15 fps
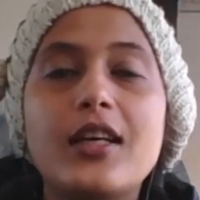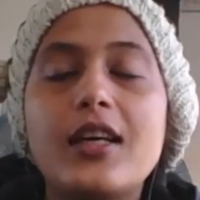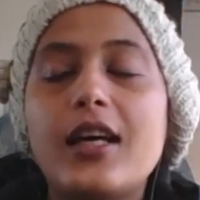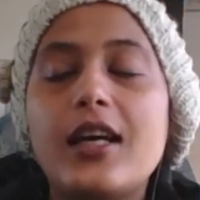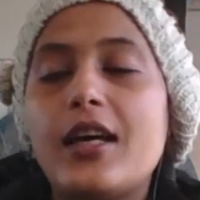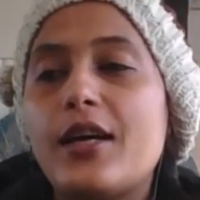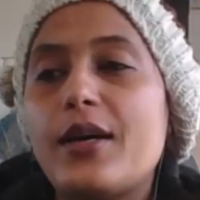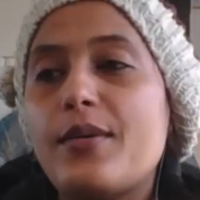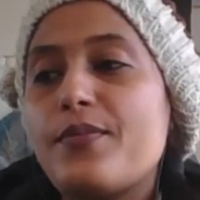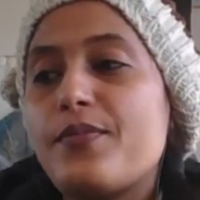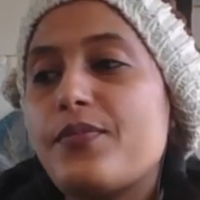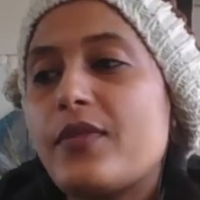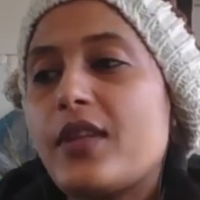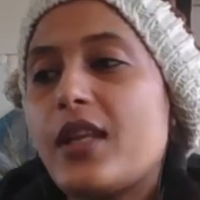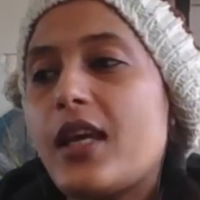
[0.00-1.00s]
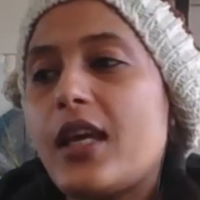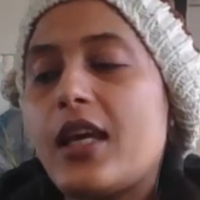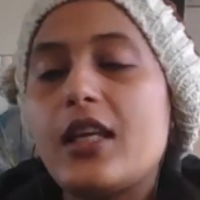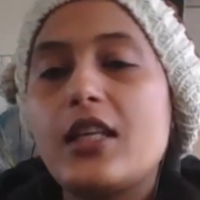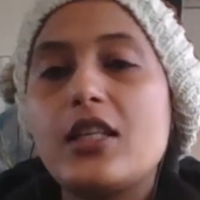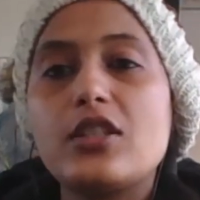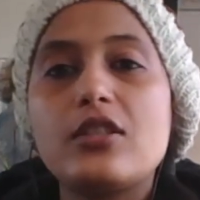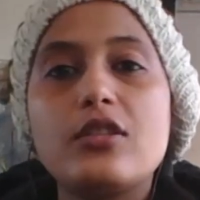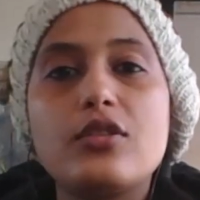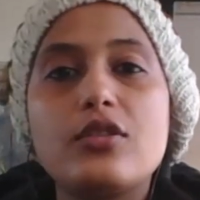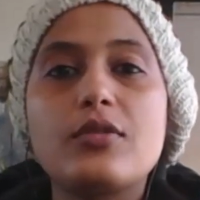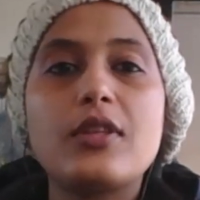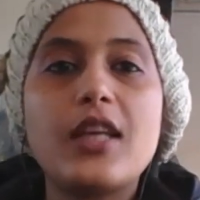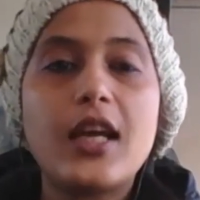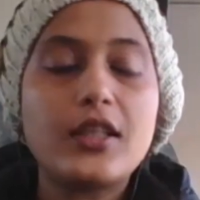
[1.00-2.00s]
And
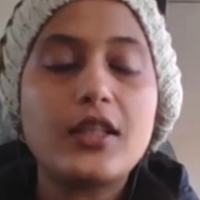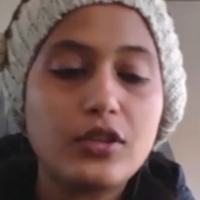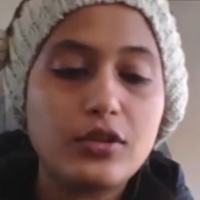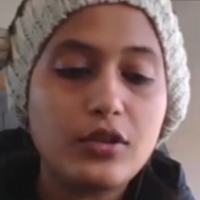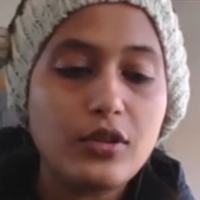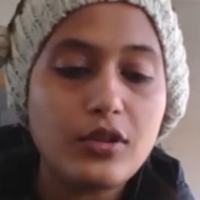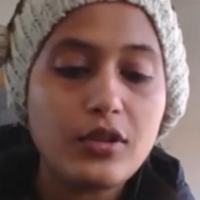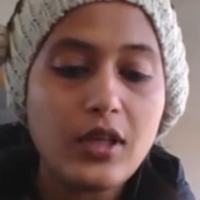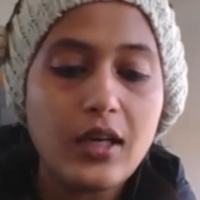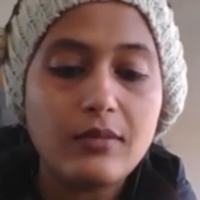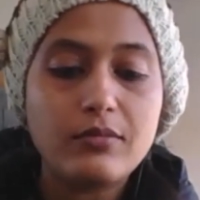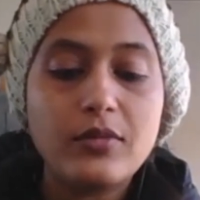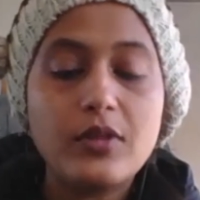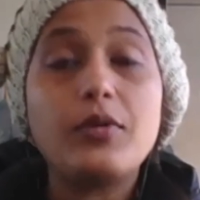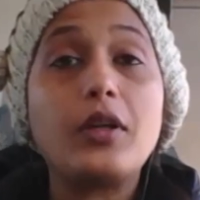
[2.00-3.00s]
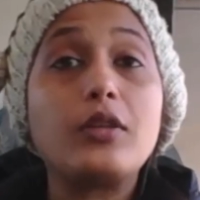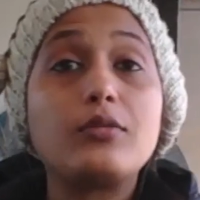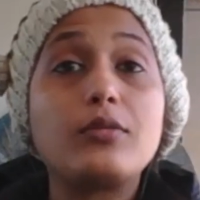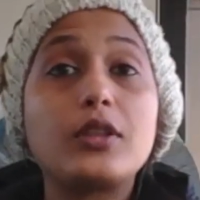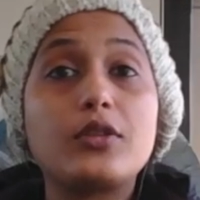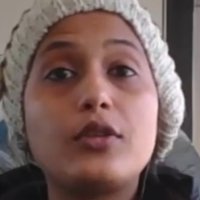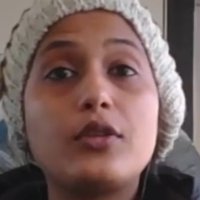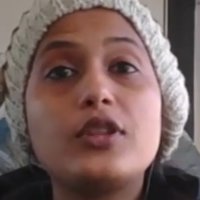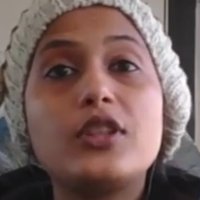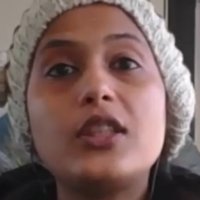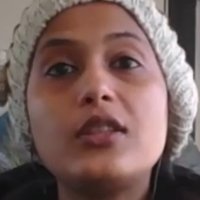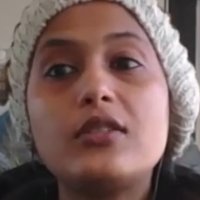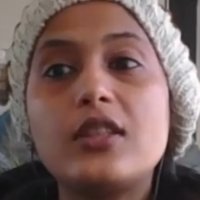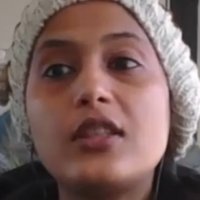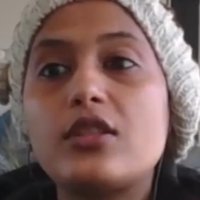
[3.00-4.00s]
usually I do one-on-one coaching.
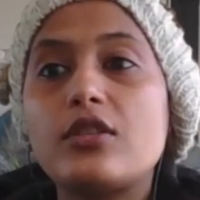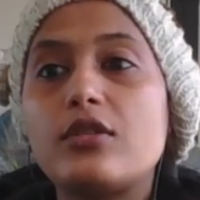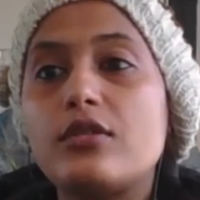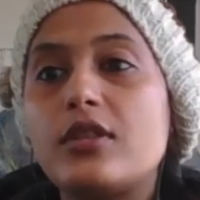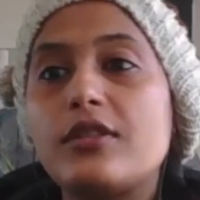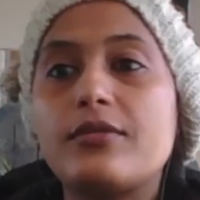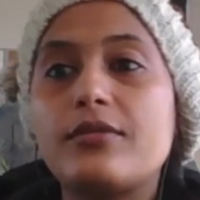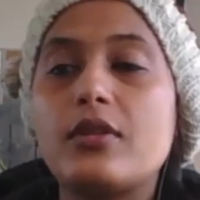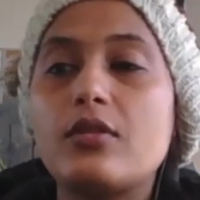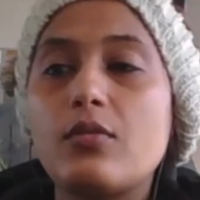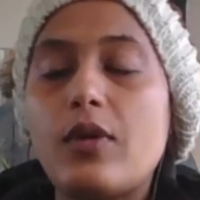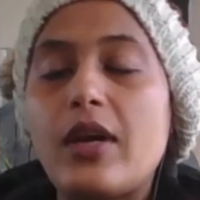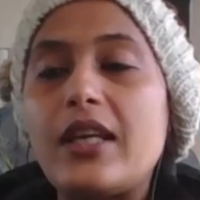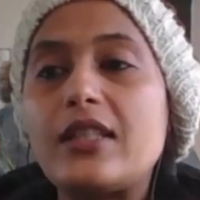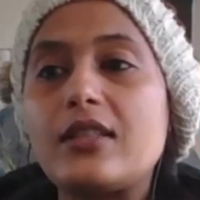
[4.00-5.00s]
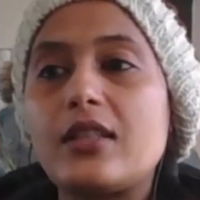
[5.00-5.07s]
There's two different ways.